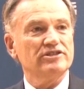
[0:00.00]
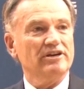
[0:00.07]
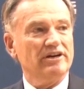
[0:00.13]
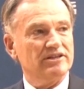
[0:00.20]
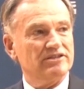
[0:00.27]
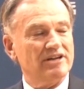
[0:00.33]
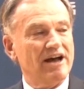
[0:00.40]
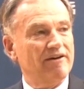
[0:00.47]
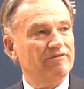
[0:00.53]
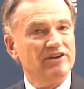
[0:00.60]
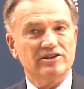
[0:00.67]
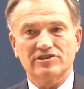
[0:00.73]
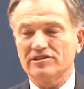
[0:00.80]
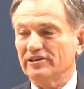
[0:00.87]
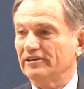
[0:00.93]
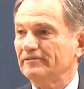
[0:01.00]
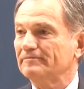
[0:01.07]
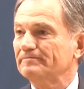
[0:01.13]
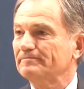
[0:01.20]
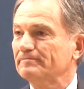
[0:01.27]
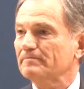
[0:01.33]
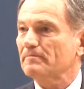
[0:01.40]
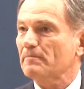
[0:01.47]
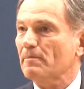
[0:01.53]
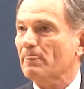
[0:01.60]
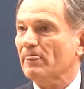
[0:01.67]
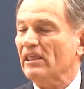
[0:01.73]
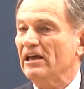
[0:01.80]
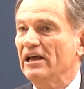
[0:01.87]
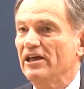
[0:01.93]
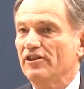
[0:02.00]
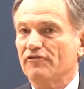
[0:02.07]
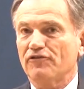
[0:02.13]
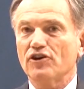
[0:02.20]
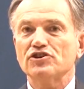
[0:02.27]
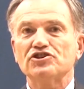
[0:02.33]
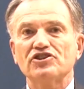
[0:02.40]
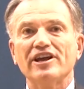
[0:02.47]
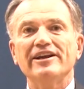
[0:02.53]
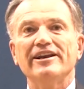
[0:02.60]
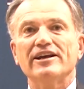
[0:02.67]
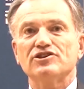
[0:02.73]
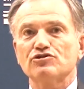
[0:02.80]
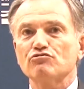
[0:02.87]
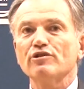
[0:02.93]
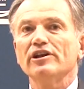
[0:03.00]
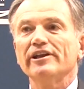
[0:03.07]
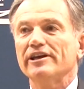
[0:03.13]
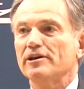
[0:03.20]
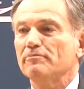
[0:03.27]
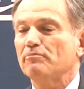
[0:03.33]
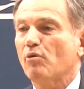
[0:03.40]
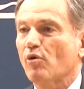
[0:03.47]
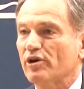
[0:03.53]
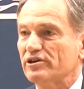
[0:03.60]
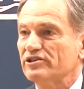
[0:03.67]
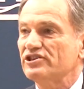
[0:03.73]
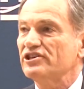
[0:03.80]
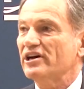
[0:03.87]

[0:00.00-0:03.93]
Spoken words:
to us, obviously. The first thing that's really important